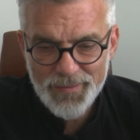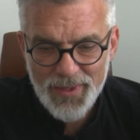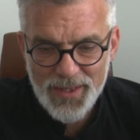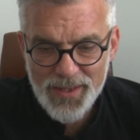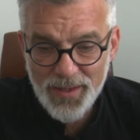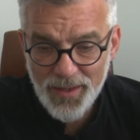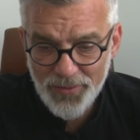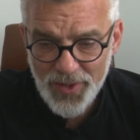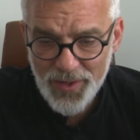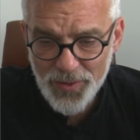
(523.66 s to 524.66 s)
That's a
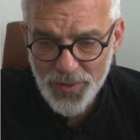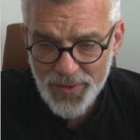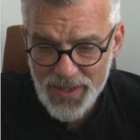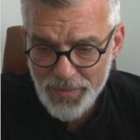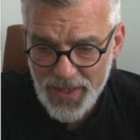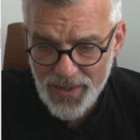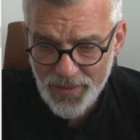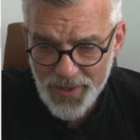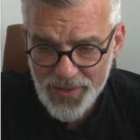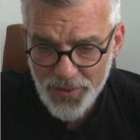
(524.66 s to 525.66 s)
governor or a speed
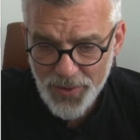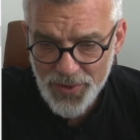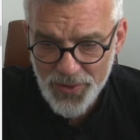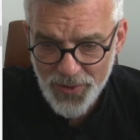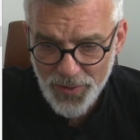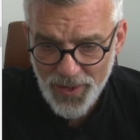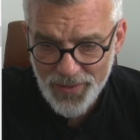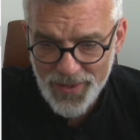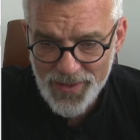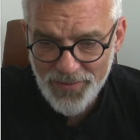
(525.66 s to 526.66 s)
limiter or controller.
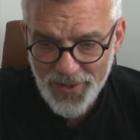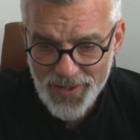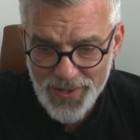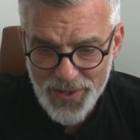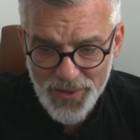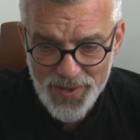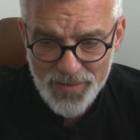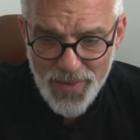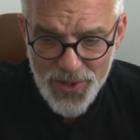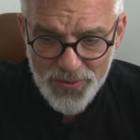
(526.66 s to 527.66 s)
This device is used to
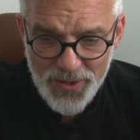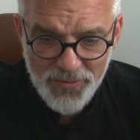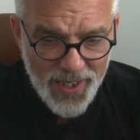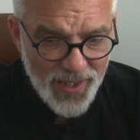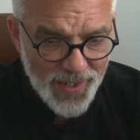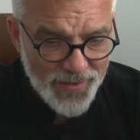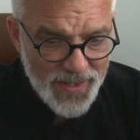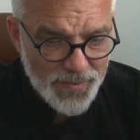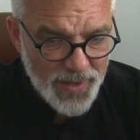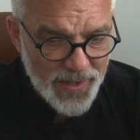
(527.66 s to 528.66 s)
measure and regulate the
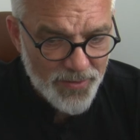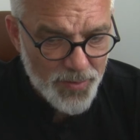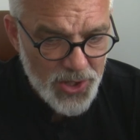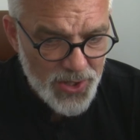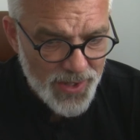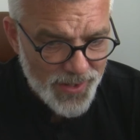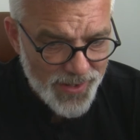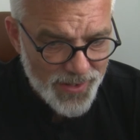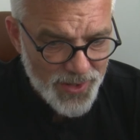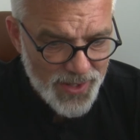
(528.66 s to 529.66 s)
speed of a machine,
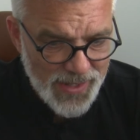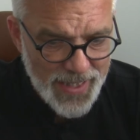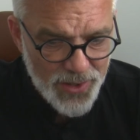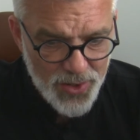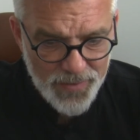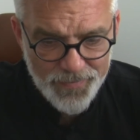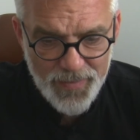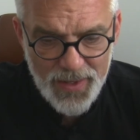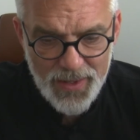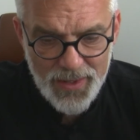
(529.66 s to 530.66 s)
such as an engine.
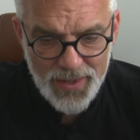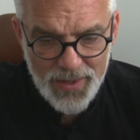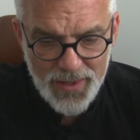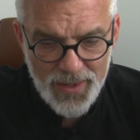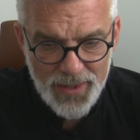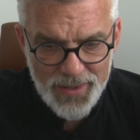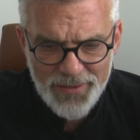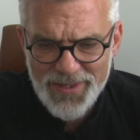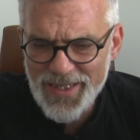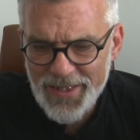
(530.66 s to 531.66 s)
There
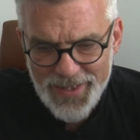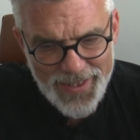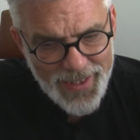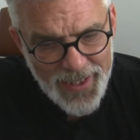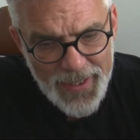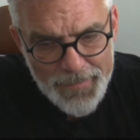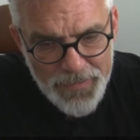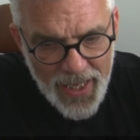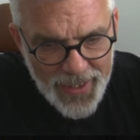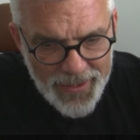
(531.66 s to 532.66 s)
is a list here,
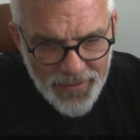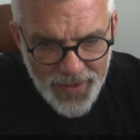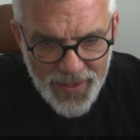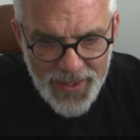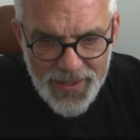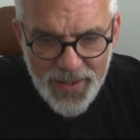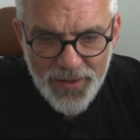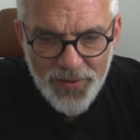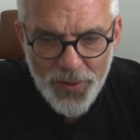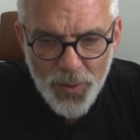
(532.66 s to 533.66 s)
and I don't think I need to go
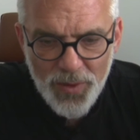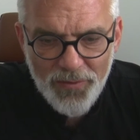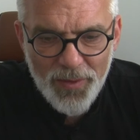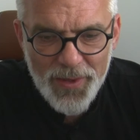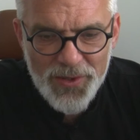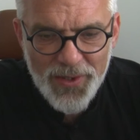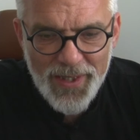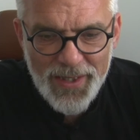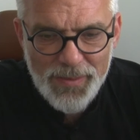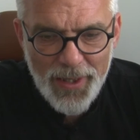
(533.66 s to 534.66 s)
through all of them and try and
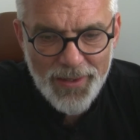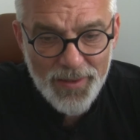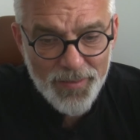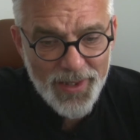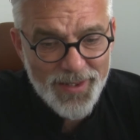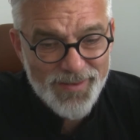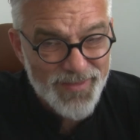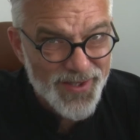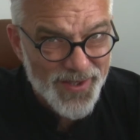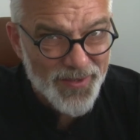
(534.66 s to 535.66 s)
explain them, because
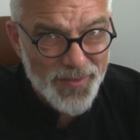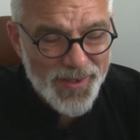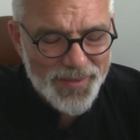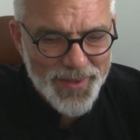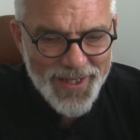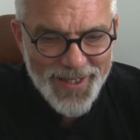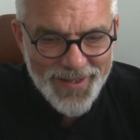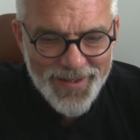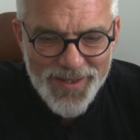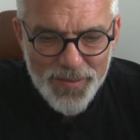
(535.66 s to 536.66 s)
most of them don't mean
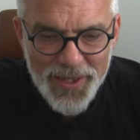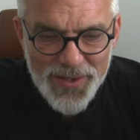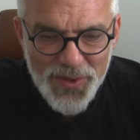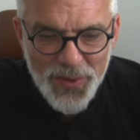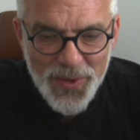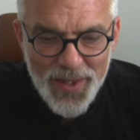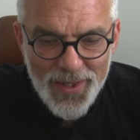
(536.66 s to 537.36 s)
anything to me at all.